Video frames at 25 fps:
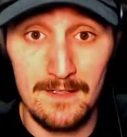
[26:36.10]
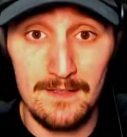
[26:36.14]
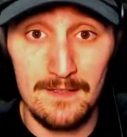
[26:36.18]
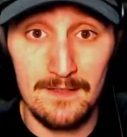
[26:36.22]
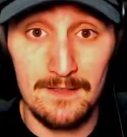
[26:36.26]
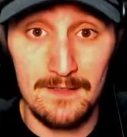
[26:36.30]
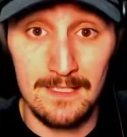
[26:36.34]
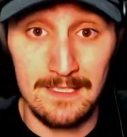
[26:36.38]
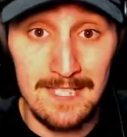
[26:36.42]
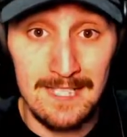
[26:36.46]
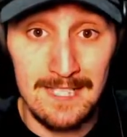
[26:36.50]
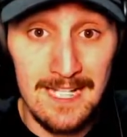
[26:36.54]

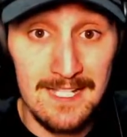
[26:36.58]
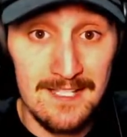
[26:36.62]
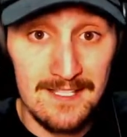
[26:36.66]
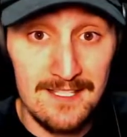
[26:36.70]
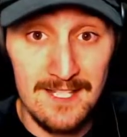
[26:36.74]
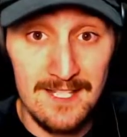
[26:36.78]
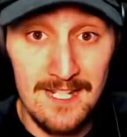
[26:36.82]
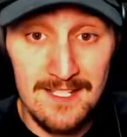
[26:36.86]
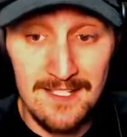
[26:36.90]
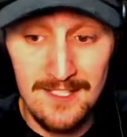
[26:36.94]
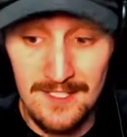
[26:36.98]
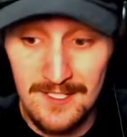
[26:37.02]
Like, that's
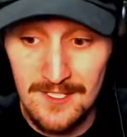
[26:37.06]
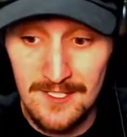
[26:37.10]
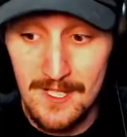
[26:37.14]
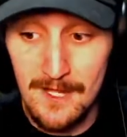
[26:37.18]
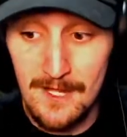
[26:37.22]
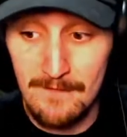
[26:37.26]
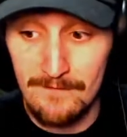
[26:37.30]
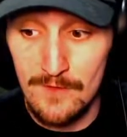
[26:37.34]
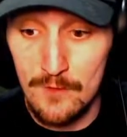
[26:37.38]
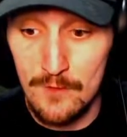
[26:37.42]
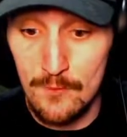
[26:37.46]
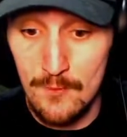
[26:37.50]
the
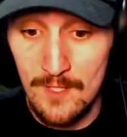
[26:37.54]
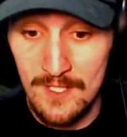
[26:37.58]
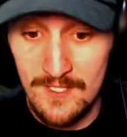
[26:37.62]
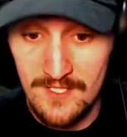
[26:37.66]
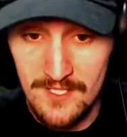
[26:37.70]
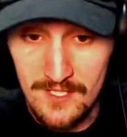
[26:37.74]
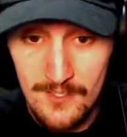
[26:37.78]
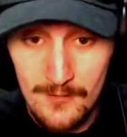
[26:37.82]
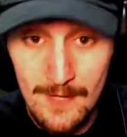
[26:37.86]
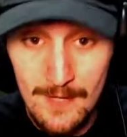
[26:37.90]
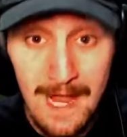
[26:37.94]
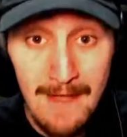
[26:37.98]
stuff you want
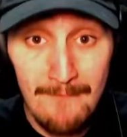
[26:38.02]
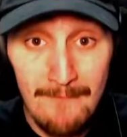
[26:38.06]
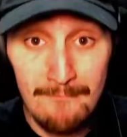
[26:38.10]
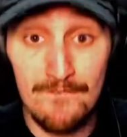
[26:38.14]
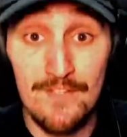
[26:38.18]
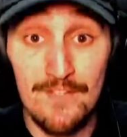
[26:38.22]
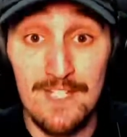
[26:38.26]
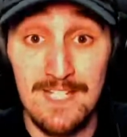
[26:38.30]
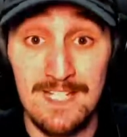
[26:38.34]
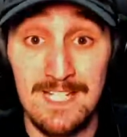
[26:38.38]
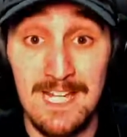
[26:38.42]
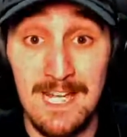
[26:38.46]
to
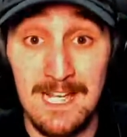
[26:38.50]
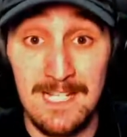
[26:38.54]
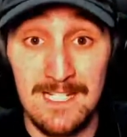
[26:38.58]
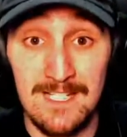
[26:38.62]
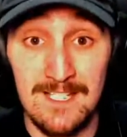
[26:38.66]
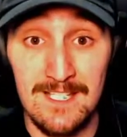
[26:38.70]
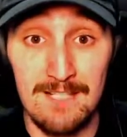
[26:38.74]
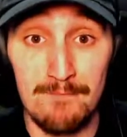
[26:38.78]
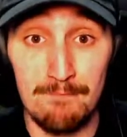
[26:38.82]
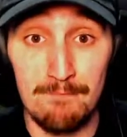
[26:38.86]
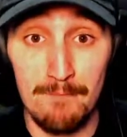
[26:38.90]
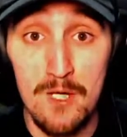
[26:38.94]

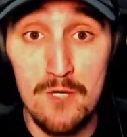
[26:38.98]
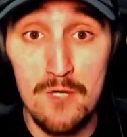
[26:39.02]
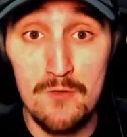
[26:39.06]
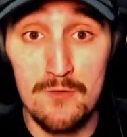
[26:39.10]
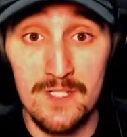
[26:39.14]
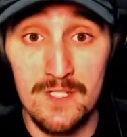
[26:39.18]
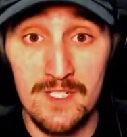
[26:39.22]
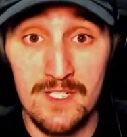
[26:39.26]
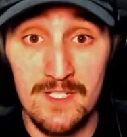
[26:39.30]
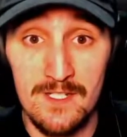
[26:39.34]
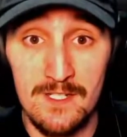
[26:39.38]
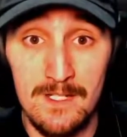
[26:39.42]
emphasize the
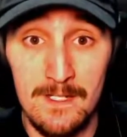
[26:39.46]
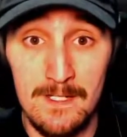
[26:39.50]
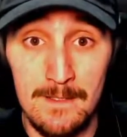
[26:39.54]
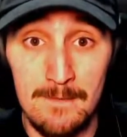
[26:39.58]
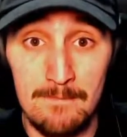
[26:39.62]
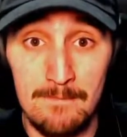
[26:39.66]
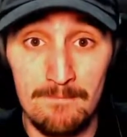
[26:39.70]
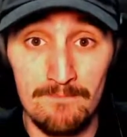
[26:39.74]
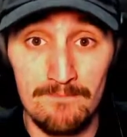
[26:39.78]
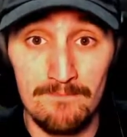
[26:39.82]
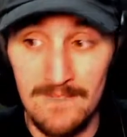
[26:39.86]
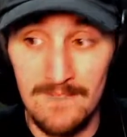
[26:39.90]
most.
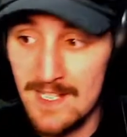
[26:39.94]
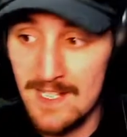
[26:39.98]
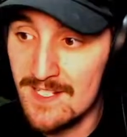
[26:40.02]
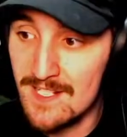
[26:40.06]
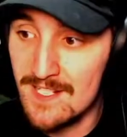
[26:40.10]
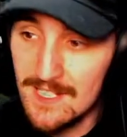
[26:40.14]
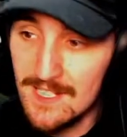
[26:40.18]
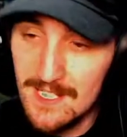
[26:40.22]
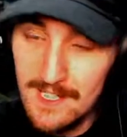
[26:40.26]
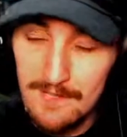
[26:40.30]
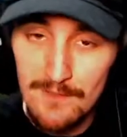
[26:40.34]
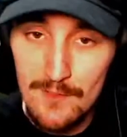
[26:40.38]
That's
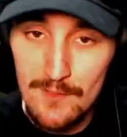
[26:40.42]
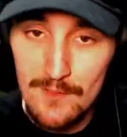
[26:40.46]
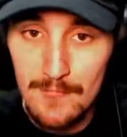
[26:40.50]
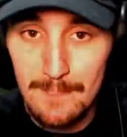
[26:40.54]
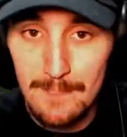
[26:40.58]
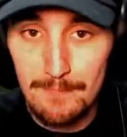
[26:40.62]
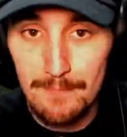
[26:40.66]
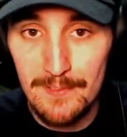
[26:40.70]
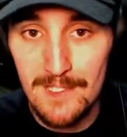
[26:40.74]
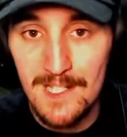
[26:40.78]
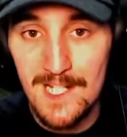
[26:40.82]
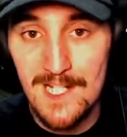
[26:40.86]
the stuff you want
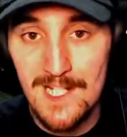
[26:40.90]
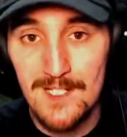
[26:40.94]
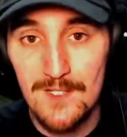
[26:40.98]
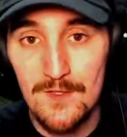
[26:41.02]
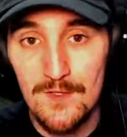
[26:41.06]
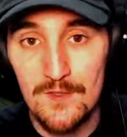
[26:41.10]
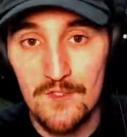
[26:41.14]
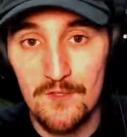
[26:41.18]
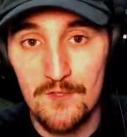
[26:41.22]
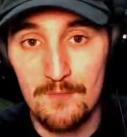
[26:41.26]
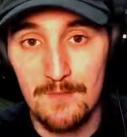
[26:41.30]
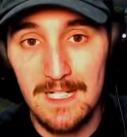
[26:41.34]
to put on
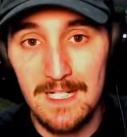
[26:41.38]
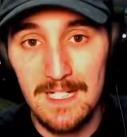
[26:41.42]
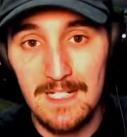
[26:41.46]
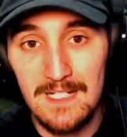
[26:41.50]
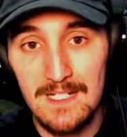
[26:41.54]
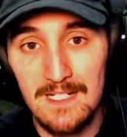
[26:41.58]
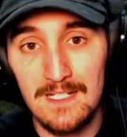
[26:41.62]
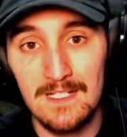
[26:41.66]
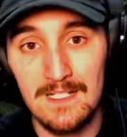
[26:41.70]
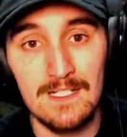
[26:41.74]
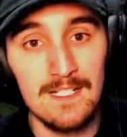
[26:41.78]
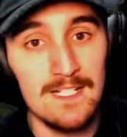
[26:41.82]
social
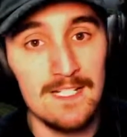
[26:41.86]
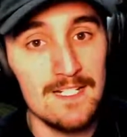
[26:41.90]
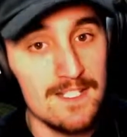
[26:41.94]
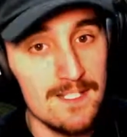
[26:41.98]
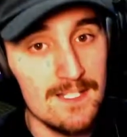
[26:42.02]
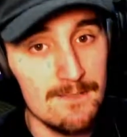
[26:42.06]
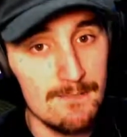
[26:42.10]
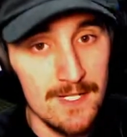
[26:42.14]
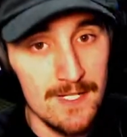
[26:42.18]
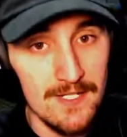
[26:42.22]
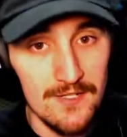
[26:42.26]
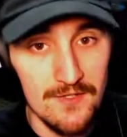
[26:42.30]
media to get
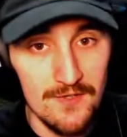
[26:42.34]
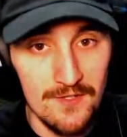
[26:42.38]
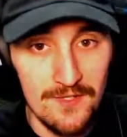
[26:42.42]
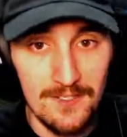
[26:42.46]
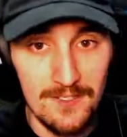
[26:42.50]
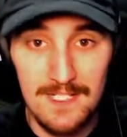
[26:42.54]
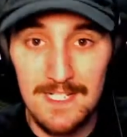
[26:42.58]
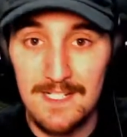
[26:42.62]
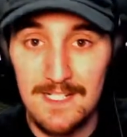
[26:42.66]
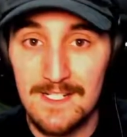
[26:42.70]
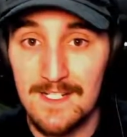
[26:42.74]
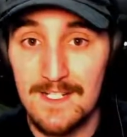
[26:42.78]
some extra
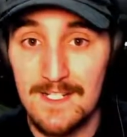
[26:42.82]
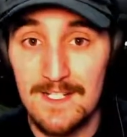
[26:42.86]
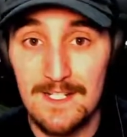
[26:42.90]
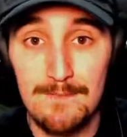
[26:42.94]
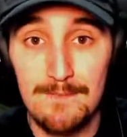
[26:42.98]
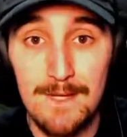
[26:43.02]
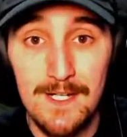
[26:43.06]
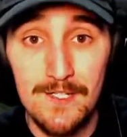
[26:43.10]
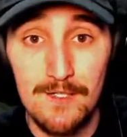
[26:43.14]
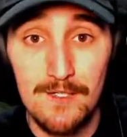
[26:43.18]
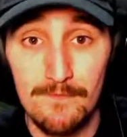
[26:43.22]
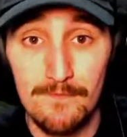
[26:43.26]
clicks, get
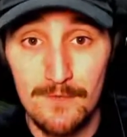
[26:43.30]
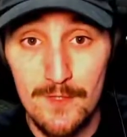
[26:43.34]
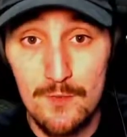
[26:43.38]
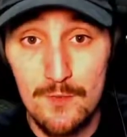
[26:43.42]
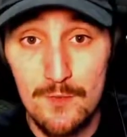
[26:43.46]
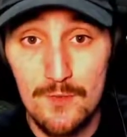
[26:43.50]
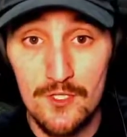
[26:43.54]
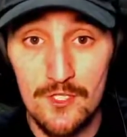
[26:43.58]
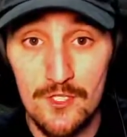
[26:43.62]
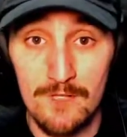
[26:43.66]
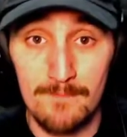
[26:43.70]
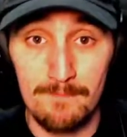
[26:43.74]
some extra
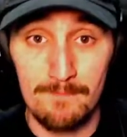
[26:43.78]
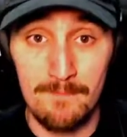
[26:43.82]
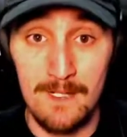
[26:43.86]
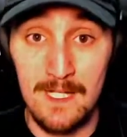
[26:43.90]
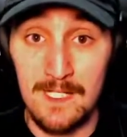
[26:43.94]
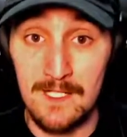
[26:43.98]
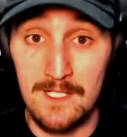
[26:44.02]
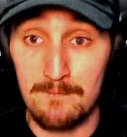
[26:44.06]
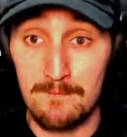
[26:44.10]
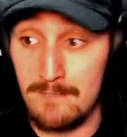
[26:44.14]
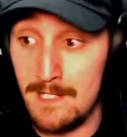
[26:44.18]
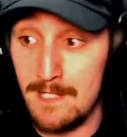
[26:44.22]
viewership,
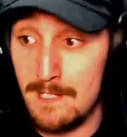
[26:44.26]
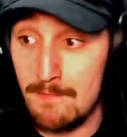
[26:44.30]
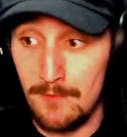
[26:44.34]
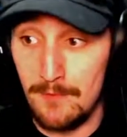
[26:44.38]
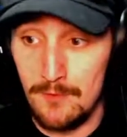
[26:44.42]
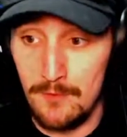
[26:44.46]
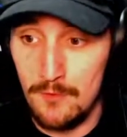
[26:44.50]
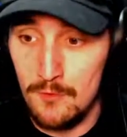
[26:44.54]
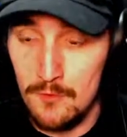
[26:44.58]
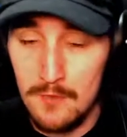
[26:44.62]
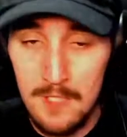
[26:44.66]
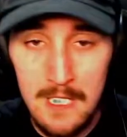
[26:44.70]
make some
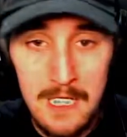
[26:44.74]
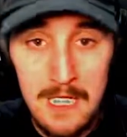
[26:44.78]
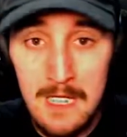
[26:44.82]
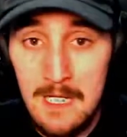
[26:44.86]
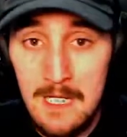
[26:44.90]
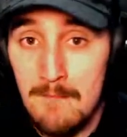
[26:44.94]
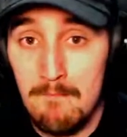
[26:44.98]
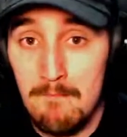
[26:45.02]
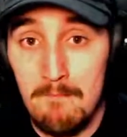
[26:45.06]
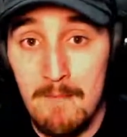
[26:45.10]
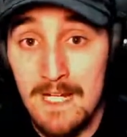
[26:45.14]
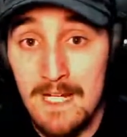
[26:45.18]
people who
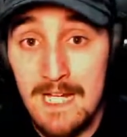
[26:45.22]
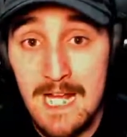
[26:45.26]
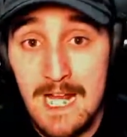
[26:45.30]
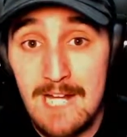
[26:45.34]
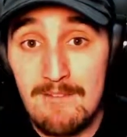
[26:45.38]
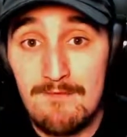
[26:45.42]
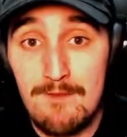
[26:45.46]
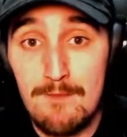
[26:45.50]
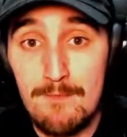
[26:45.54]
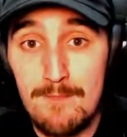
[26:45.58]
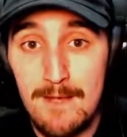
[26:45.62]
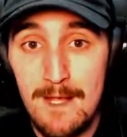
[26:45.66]
might not
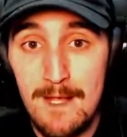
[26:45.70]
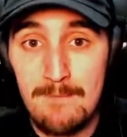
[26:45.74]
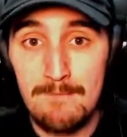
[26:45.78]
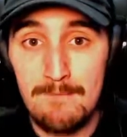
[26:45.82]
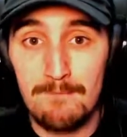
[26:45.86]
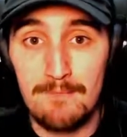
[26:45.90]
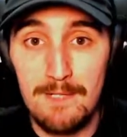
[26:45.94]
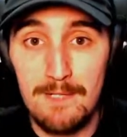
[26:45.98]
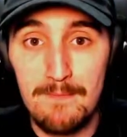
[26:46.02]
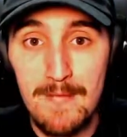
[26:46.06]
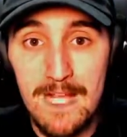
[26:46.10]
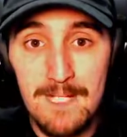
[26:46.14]
even
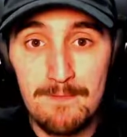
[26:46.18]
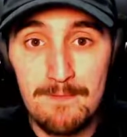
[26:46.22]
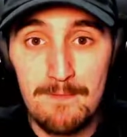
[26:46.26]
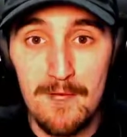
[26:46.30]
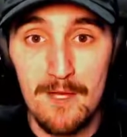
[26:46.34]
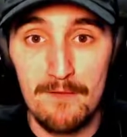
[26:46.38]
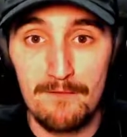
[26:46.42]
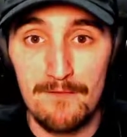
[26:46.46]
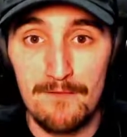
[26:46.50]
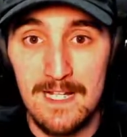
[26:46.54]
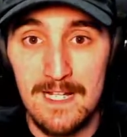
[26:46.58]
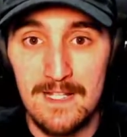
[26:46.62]
be
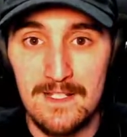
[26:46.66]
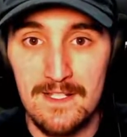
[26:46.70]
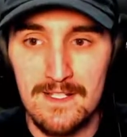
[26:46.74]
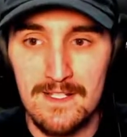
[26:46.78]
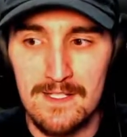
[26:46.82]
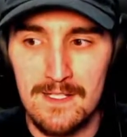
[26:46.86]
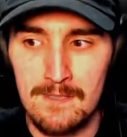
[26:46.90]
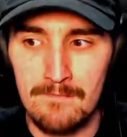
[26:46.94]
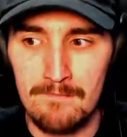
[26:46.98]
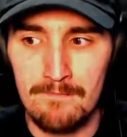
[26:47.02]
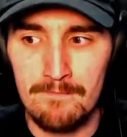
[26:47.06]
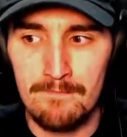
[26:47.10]
baseball fans
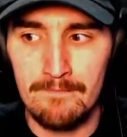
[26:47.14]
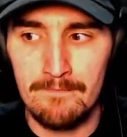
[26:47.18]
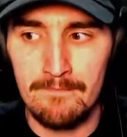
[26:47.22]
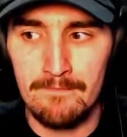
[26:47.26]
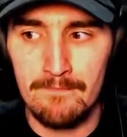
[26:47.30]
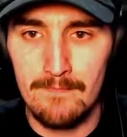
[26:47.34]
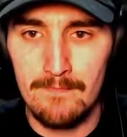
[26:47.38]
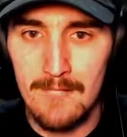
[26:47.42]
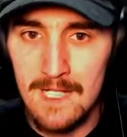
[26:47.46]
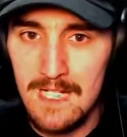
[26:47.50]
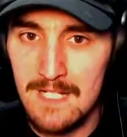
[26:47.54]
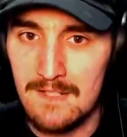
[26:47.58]
say,
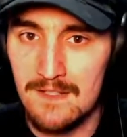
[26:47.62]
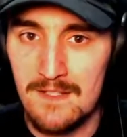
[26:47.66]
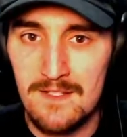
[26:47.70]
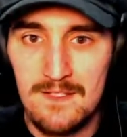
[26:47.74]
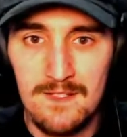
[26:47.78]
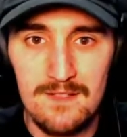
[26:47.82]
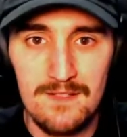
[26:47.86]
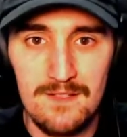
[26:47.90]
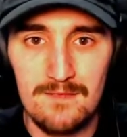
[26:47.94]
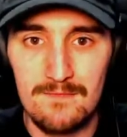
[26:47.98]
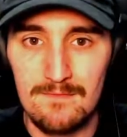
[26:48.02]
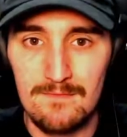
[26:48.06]
man,
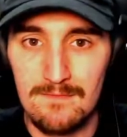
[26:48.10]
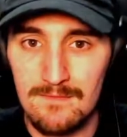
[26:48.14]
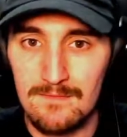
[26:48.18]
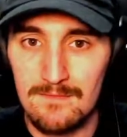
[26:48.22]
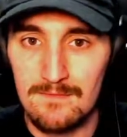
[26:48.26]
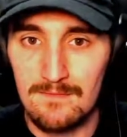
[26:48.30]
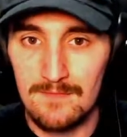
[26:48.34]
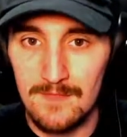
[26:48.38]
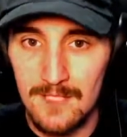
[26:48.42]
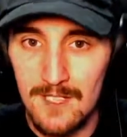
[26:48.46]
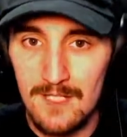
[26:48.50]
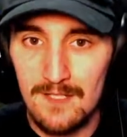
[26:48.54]
that's
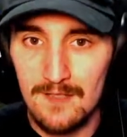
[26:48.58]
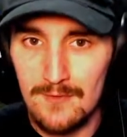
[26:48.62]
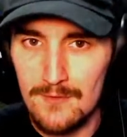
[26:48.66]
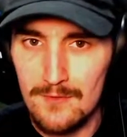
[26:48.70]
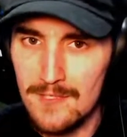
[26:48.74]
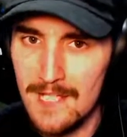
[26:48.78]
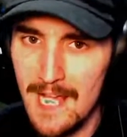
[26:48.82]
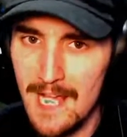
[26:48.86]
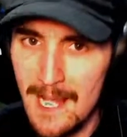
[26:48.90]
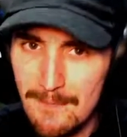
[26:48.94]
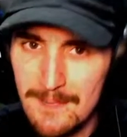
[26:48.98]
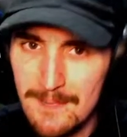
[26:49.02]
kind of cool.
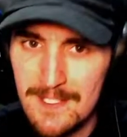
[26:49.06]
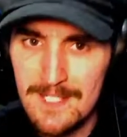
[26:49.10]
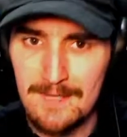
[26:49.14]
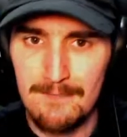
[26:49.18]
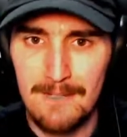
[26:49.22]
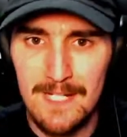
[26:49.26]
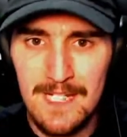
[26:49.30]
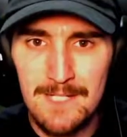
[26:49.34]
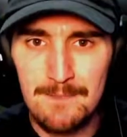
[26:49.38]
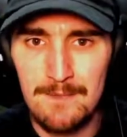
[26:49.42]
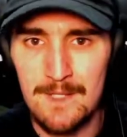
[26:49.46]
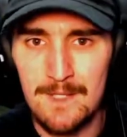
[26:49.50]
That happens in
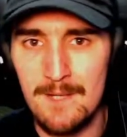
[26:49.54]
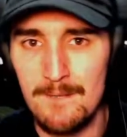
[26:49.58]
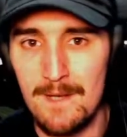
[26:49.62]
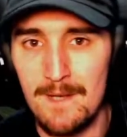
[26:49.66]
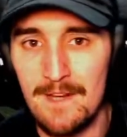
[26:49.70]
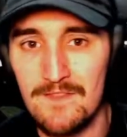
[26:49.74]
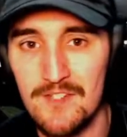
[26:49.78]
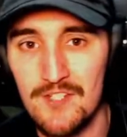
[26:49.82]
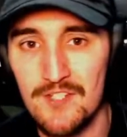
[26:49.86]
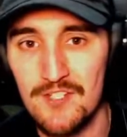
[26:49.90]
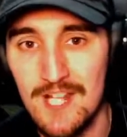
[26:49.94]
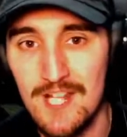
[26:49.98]
baseball. I might
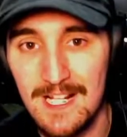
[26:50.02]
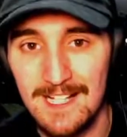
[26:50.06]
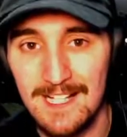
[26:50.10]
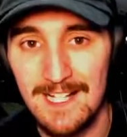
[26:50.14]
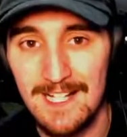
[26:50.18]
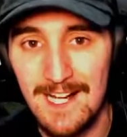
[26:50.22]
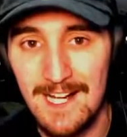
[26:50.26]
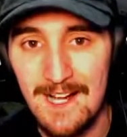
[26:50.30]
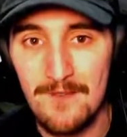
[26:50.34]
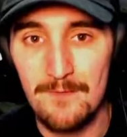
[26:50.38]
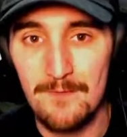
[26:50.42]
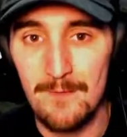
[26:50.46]
have to check
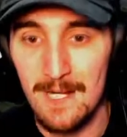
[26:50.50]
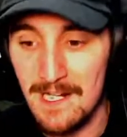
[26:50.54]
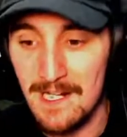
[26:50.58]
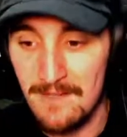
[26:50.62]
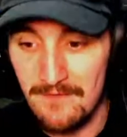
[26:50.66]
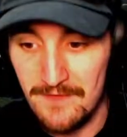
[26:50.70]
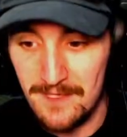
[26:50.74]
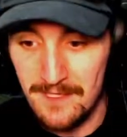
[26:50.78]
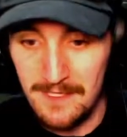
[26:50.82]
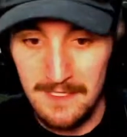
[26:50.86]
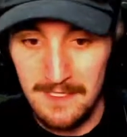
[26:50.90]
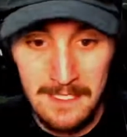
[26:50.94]
that out. Might
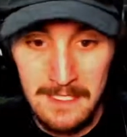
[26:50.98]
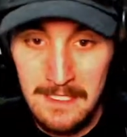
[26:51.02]
have to